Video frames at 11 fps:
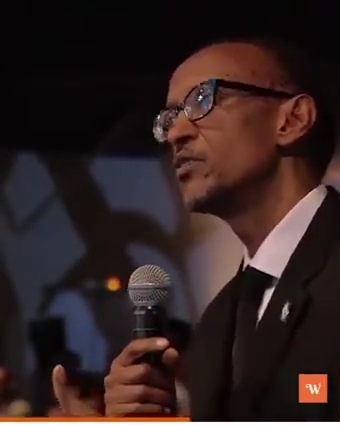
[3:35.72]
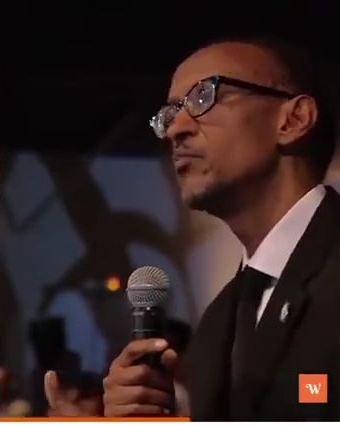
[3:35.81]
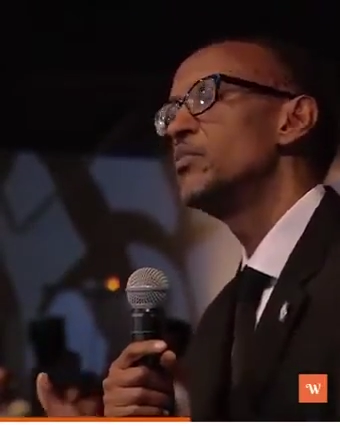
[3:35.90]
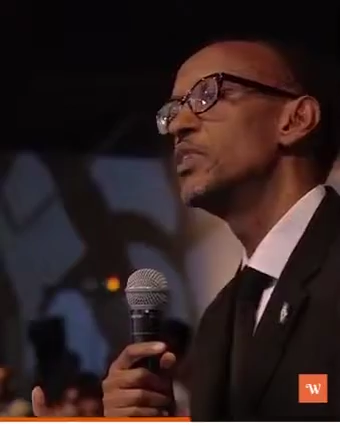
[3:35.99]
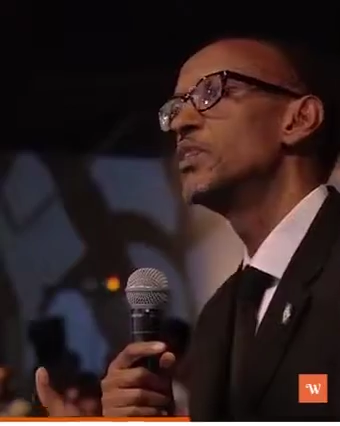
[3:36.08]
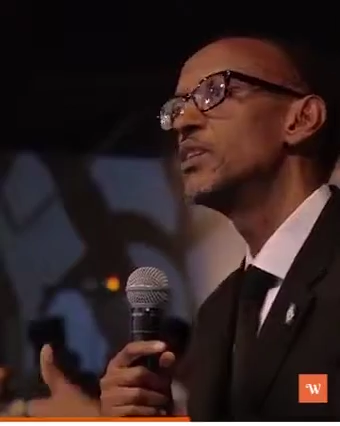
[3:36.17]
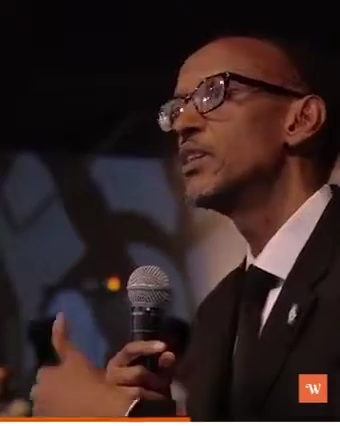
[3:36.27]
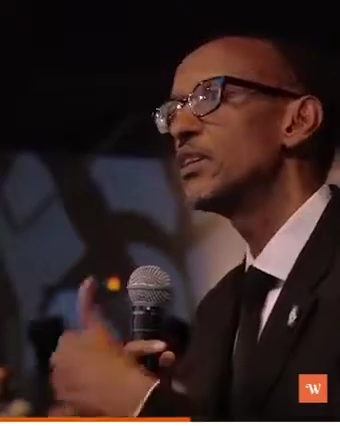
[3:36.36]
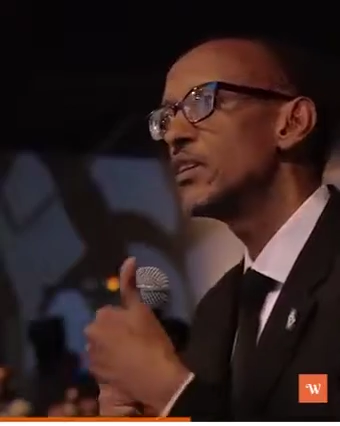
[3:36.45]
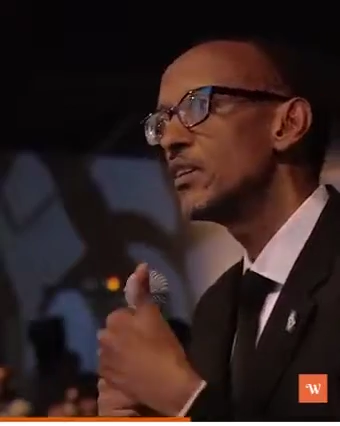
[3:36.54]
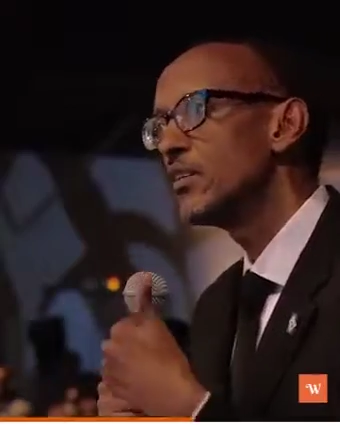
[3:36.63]
to be
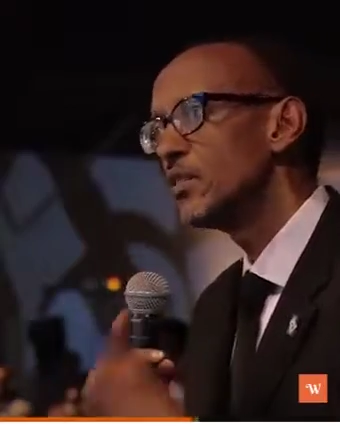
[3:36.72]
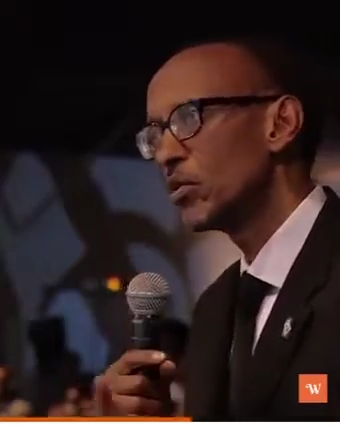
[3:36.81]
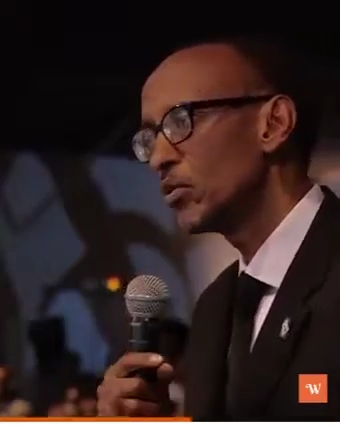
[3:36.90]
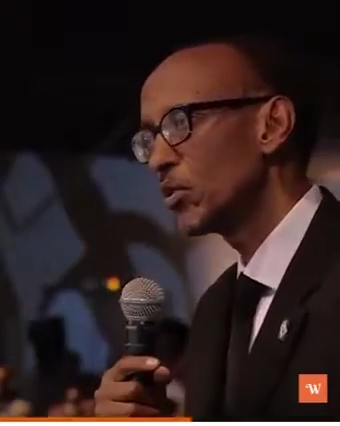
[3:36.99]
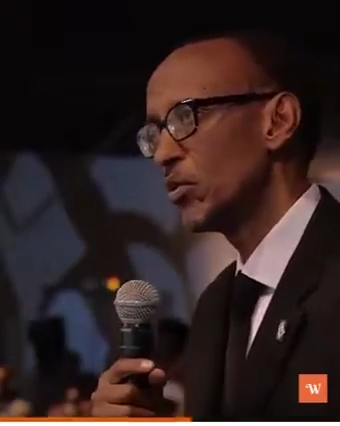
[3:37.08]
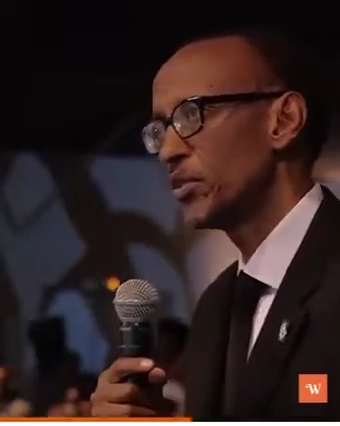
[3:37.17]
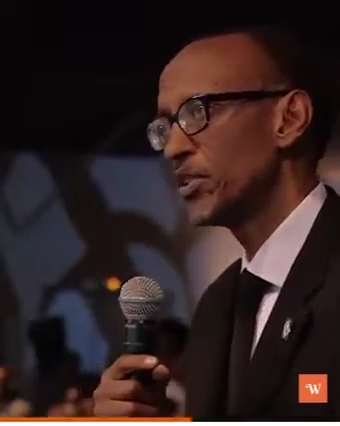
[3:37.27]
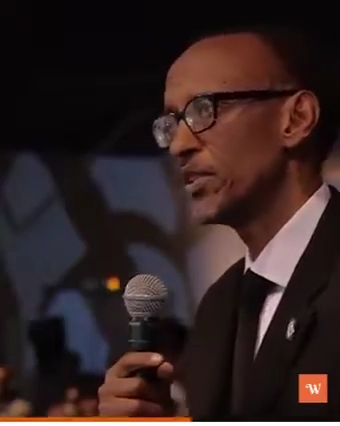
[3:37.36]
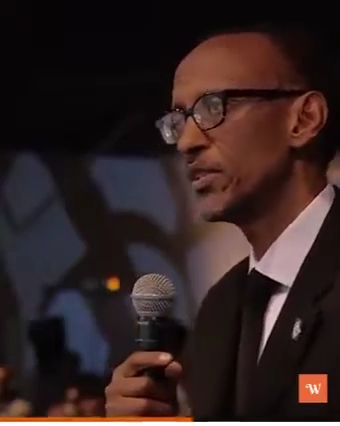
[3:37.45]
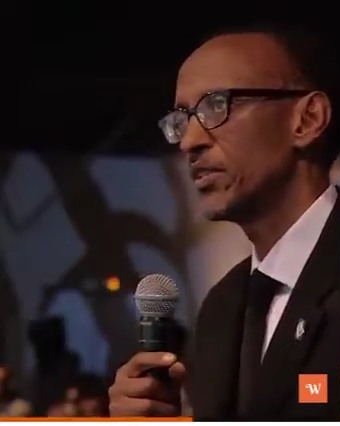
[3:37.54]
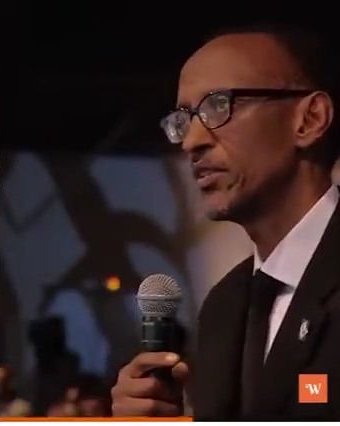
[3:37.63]
the root
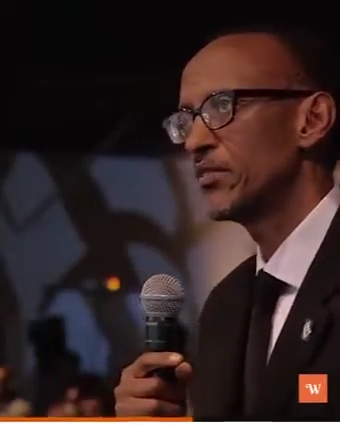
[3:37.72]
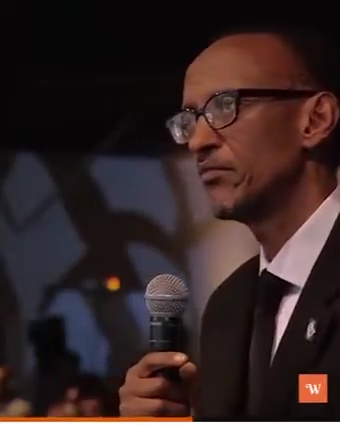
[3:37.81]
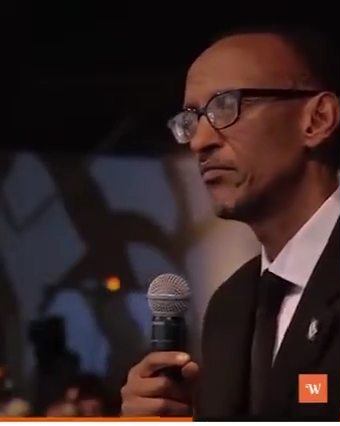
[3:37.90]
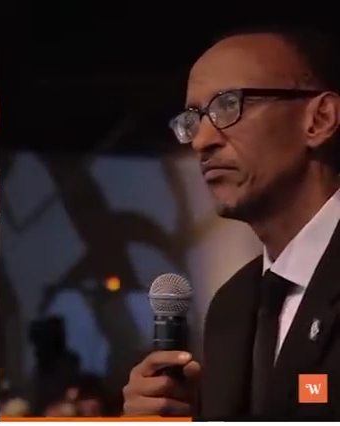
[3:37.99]
causes.